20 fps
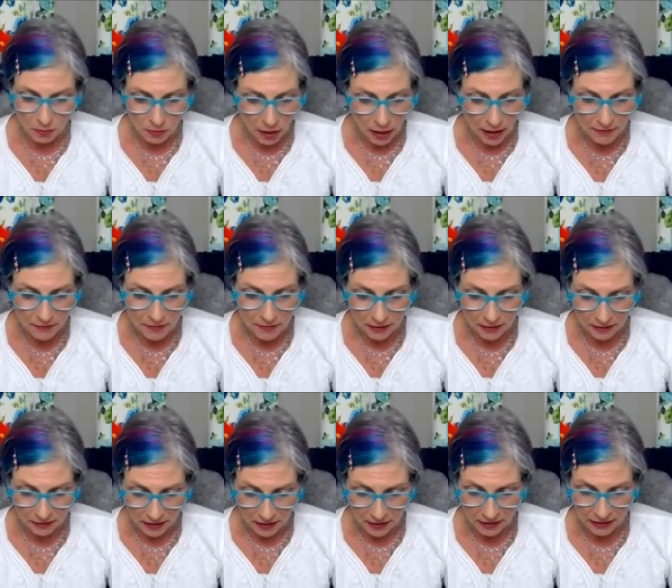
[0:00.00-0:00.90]
private
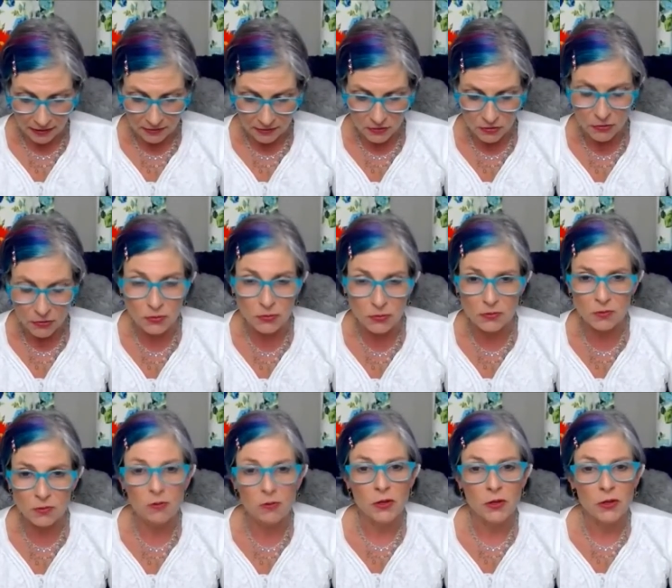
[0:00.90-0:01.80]
clients
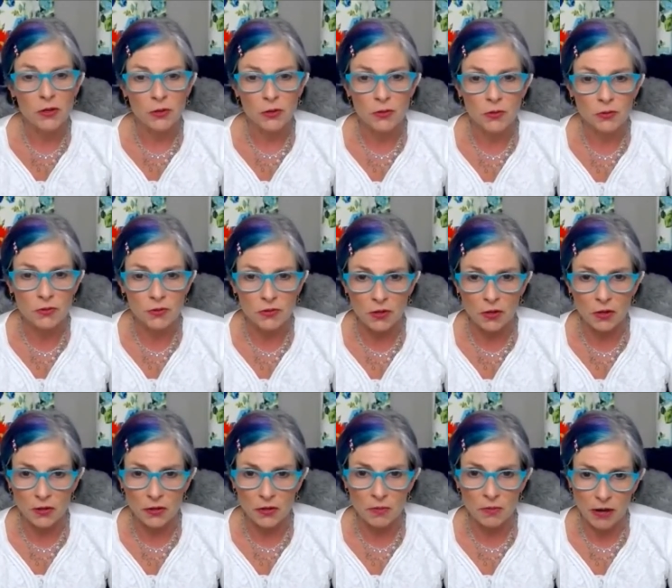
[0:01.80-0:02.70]
who's who
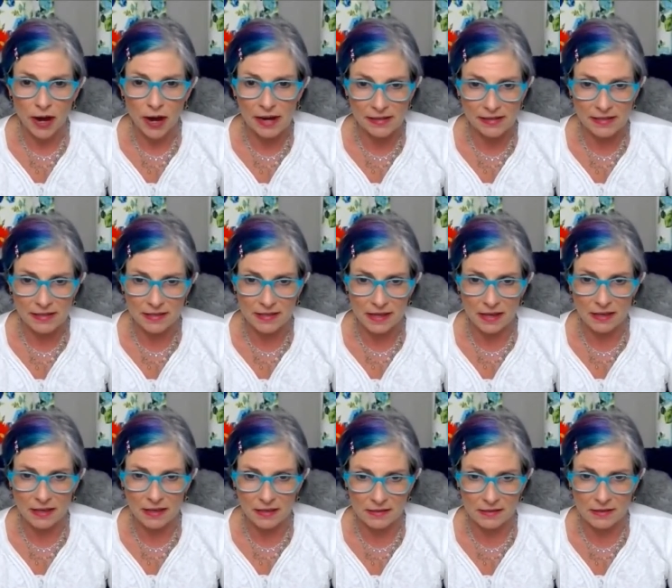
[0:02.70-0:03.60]
started
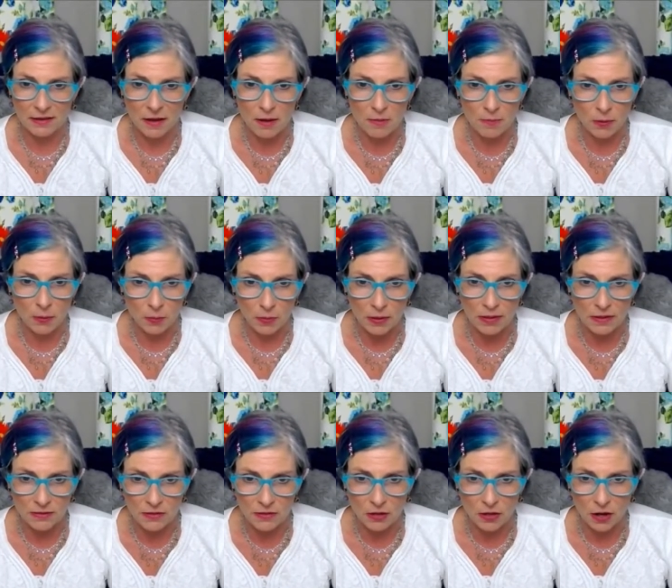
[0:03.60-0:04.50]
practicing this a couple
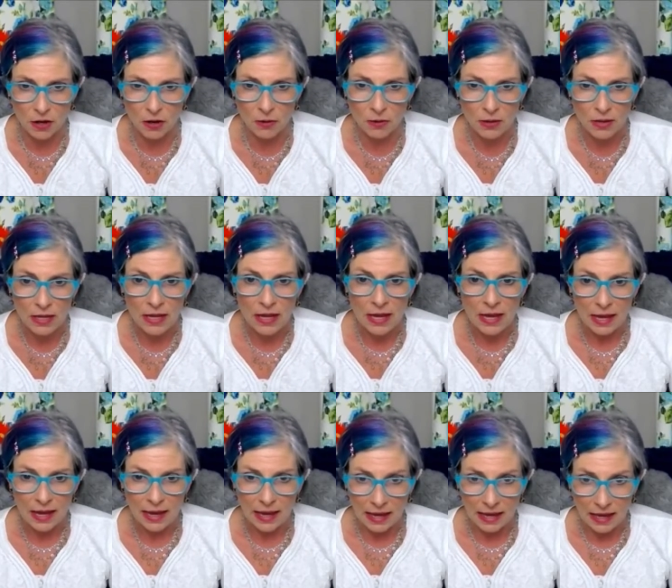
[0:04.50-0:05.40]
weeks ago
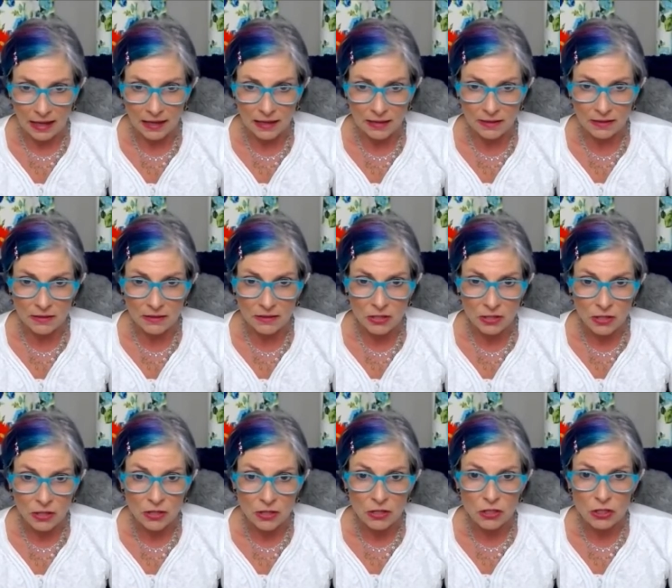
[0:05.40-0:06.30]
and
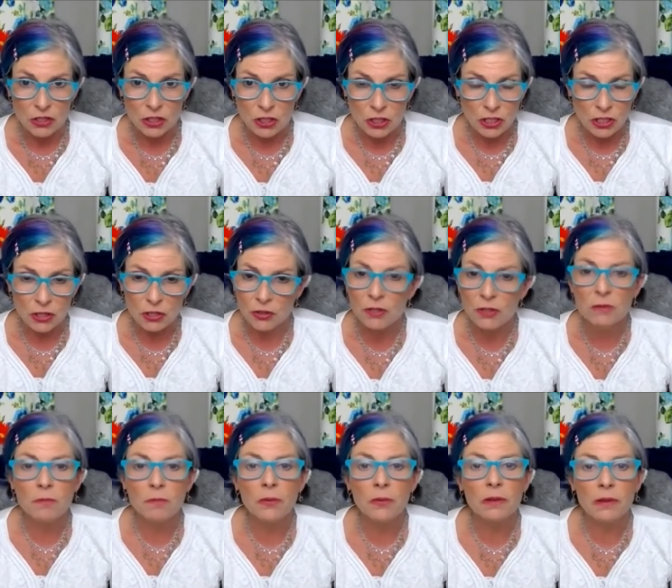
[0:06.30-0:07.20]
she
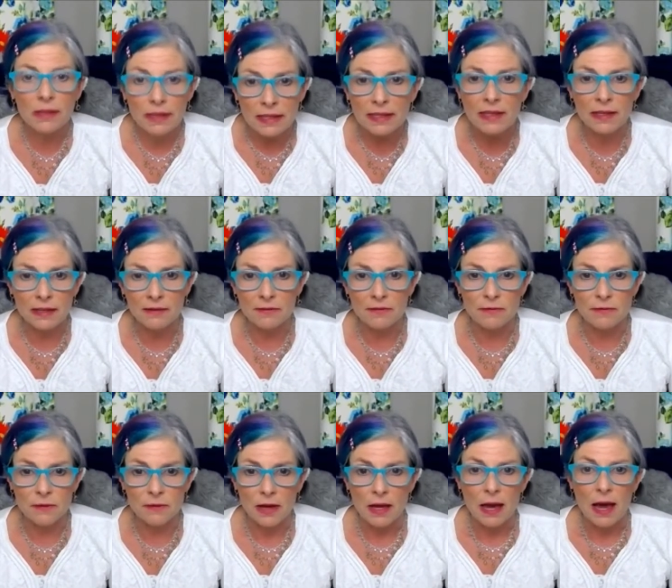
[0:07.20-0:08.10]
couldn't believe
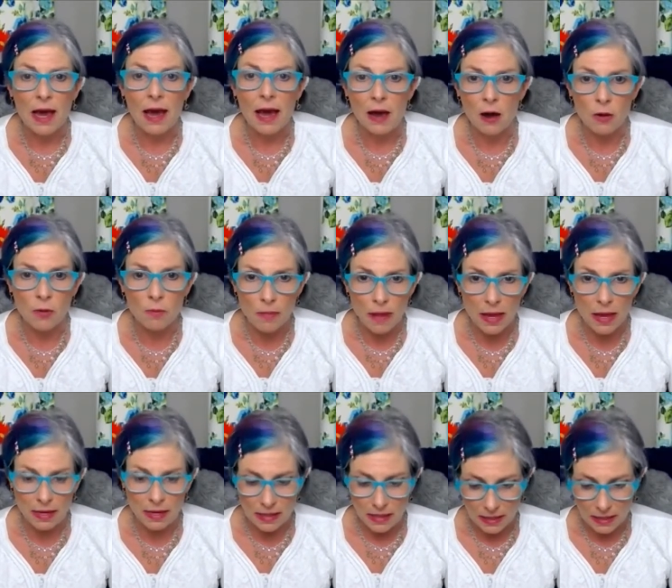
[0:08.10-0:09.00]
how
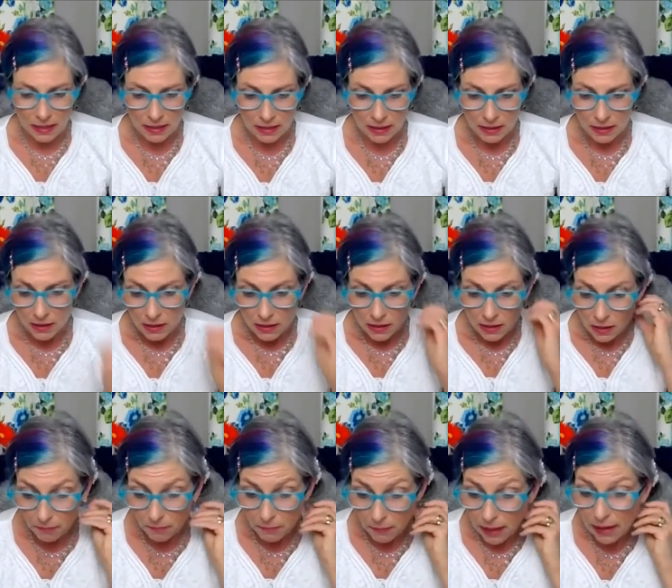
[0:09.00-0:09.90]
many
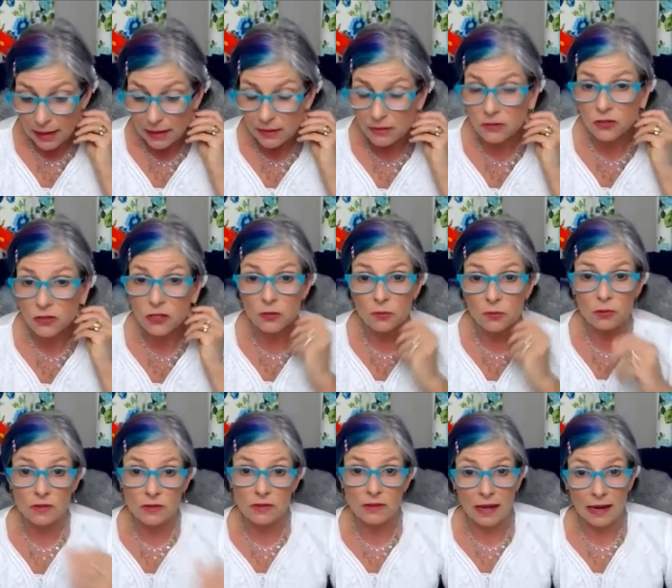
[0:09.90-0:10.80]
men she
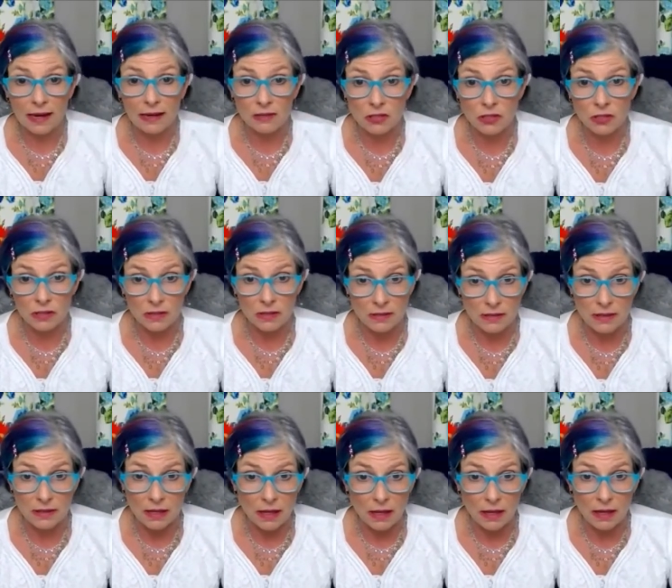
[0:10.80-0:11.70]
was actually
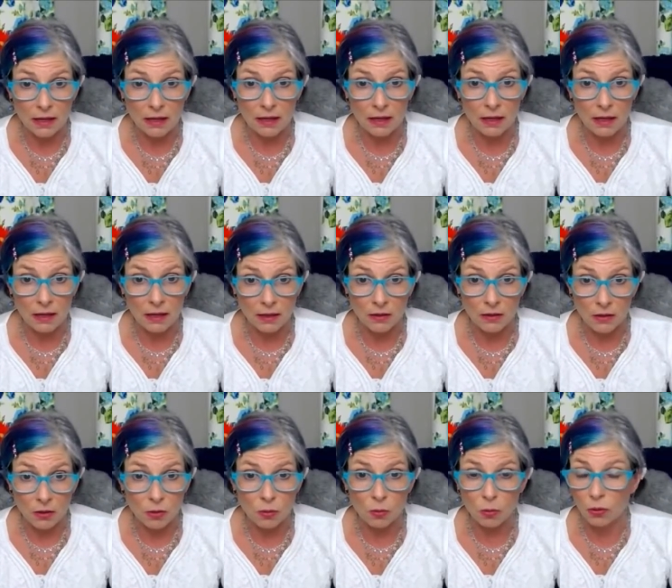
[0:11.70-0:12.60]
seeing in
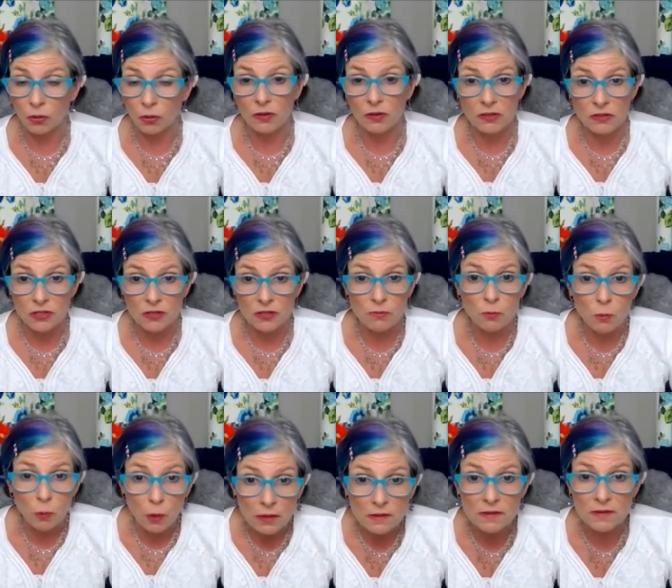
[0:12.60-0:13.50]
her world that she
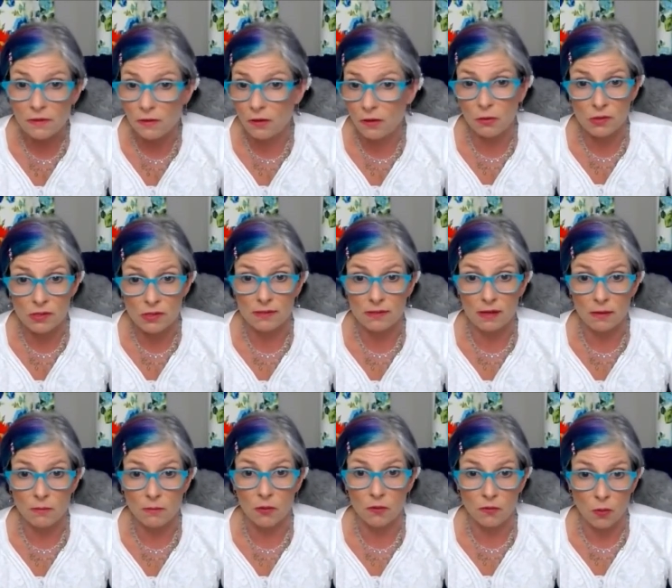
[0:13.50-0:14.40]
wasn't
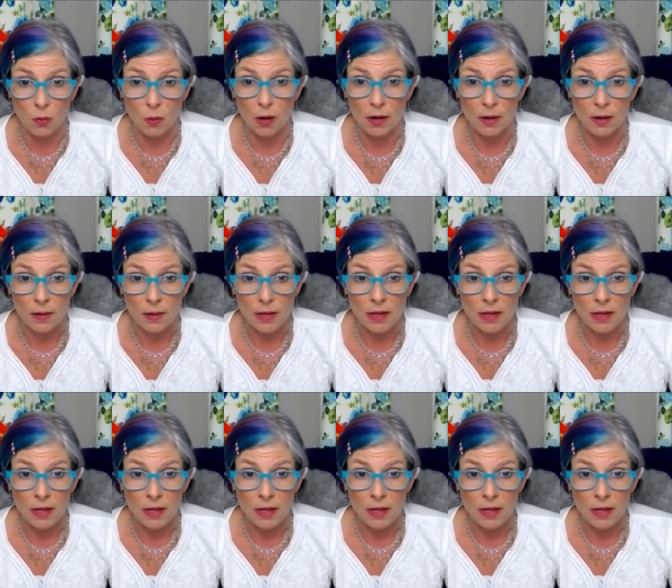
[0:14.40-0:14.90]
noticing before.